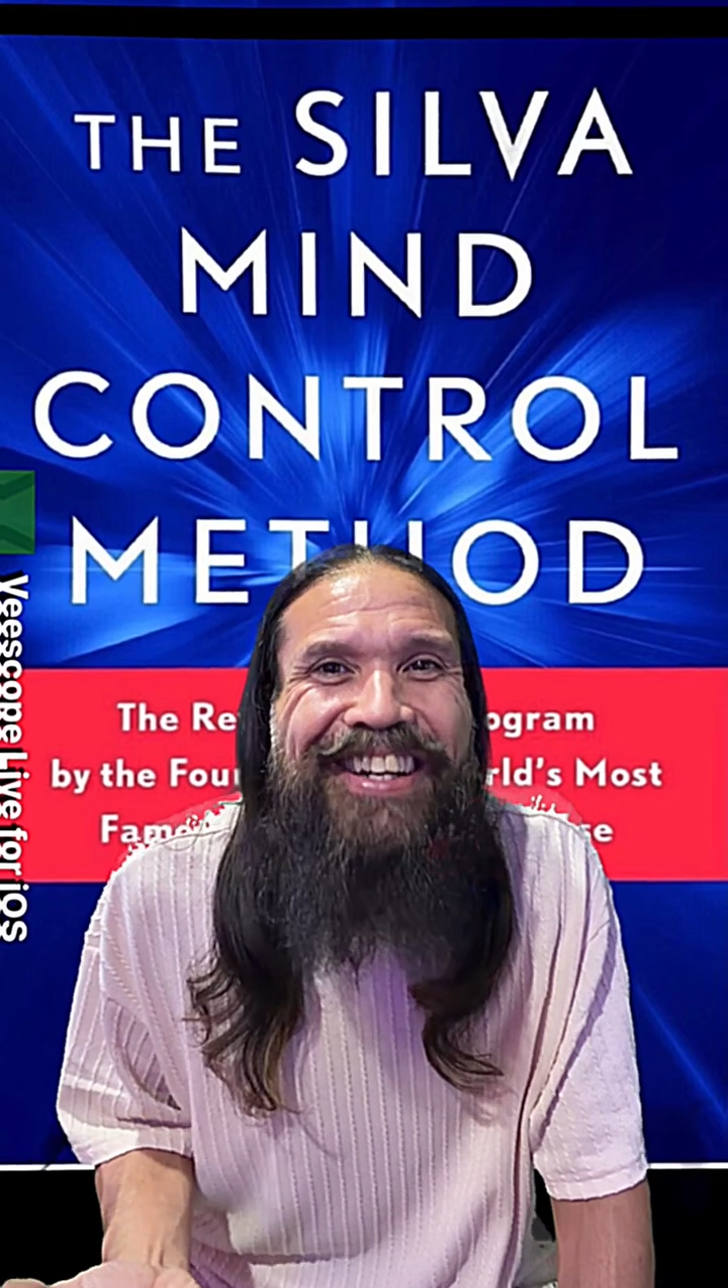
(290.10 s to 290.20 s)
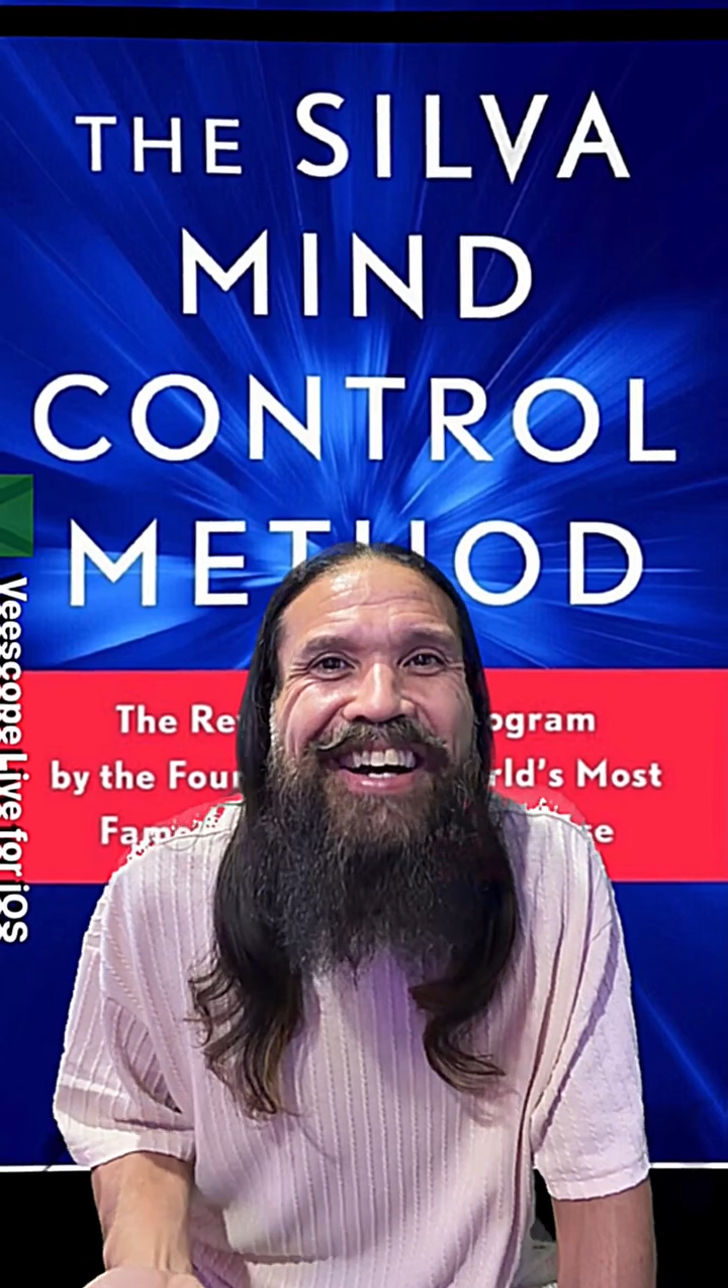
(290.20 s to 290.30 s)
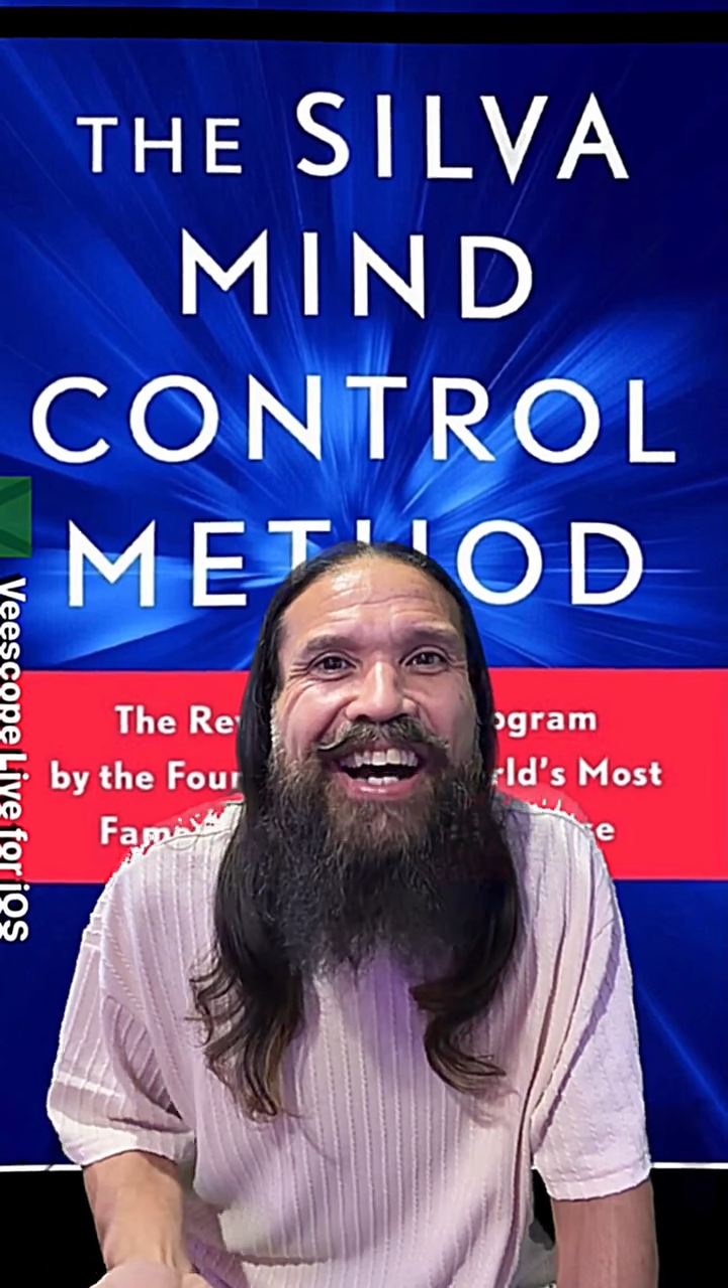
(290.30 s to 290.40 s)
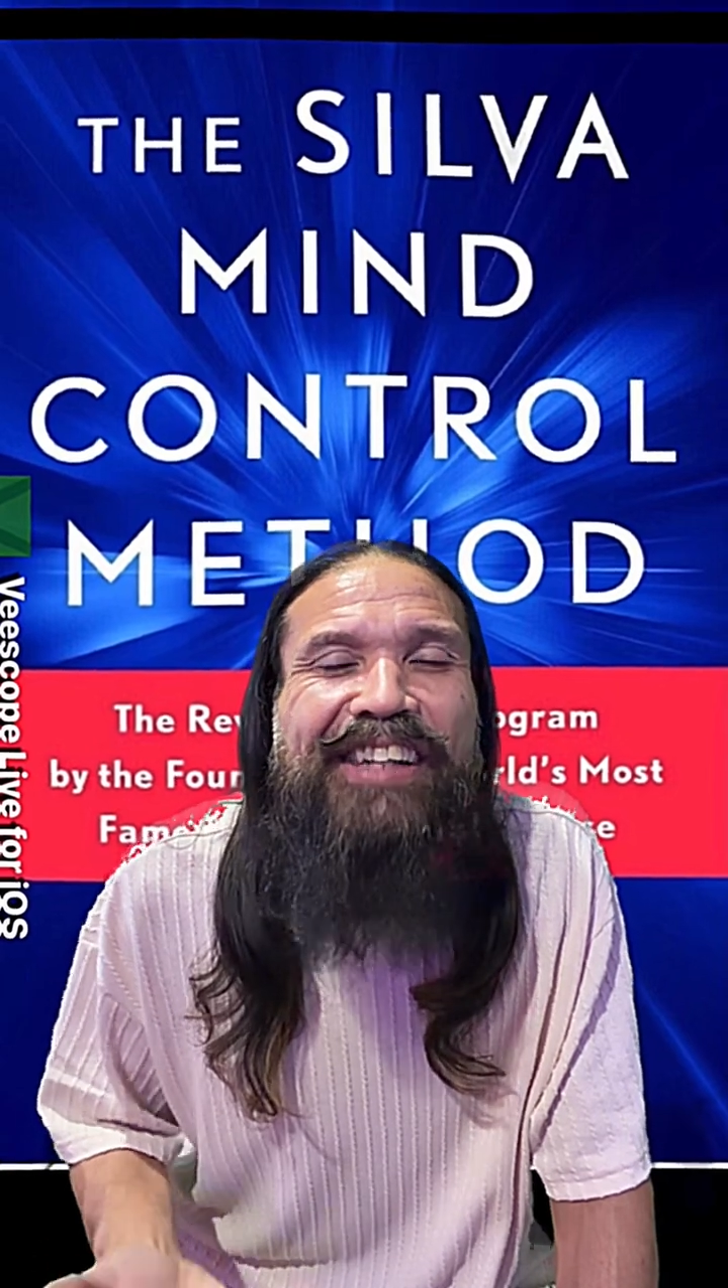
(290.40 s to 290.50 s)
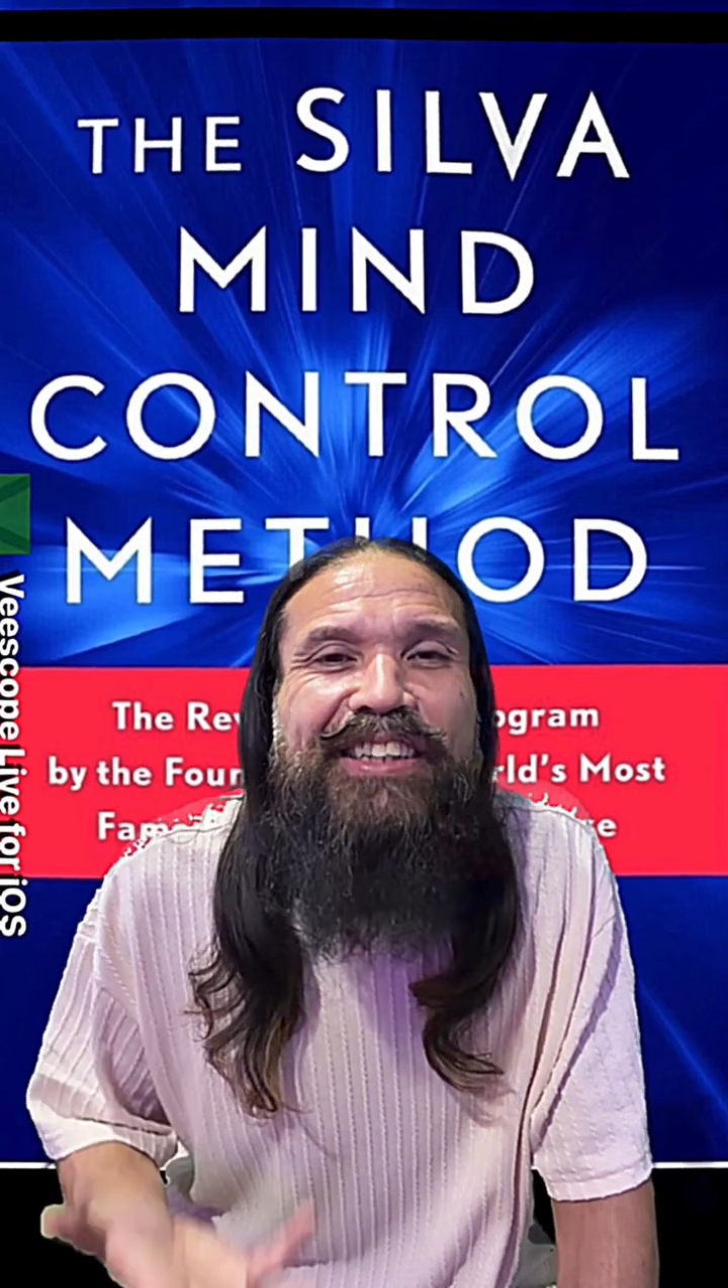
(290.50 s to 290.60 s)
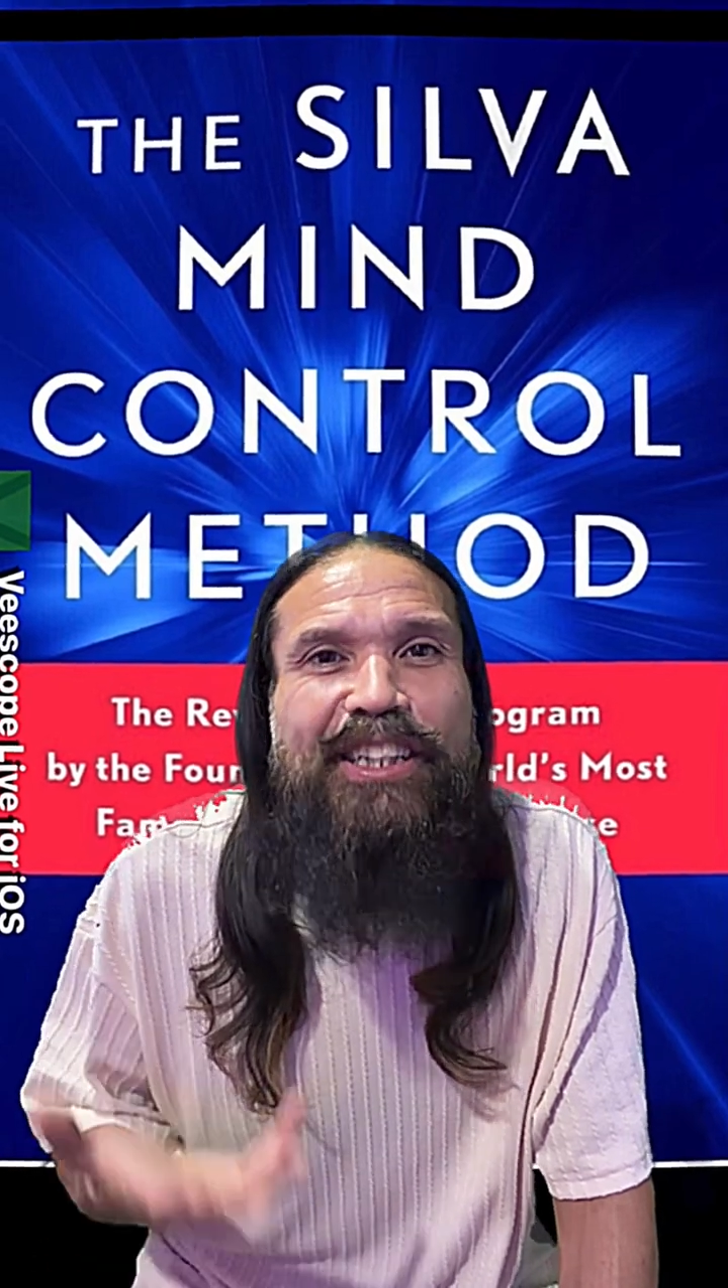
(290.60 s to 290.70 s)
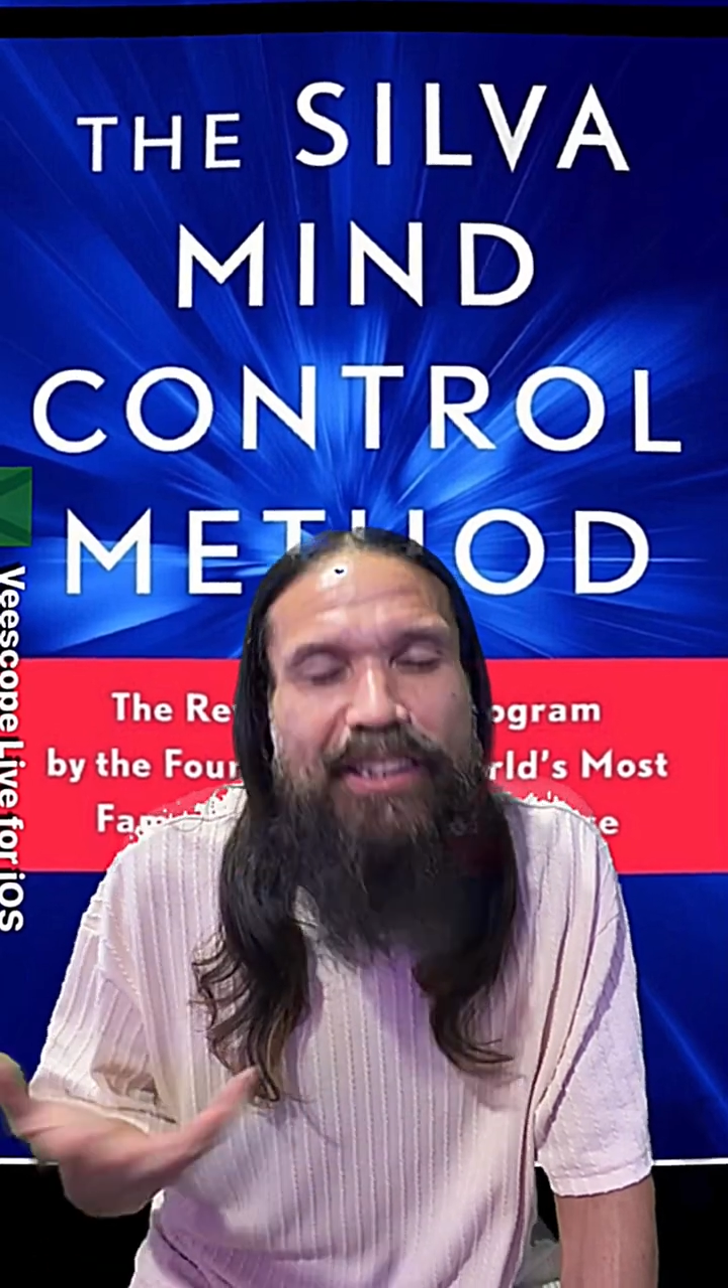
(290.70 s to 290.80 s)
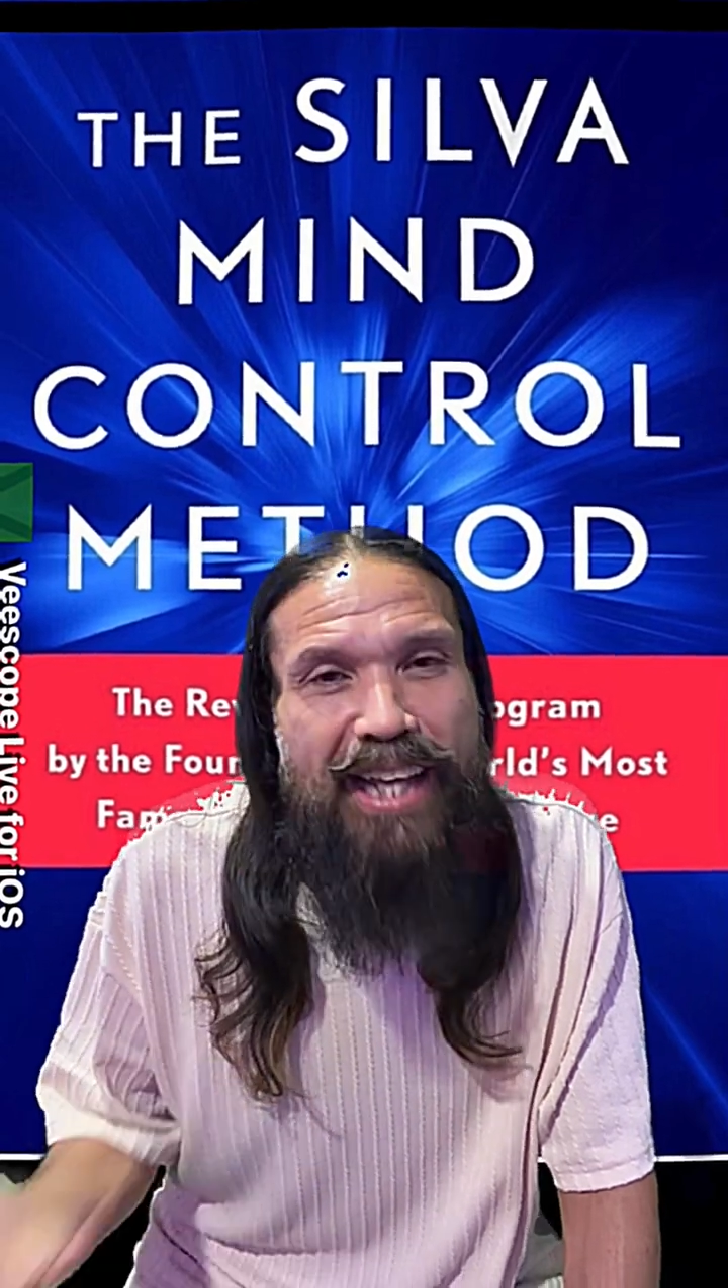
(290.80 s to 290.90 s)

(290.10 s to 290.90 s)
and then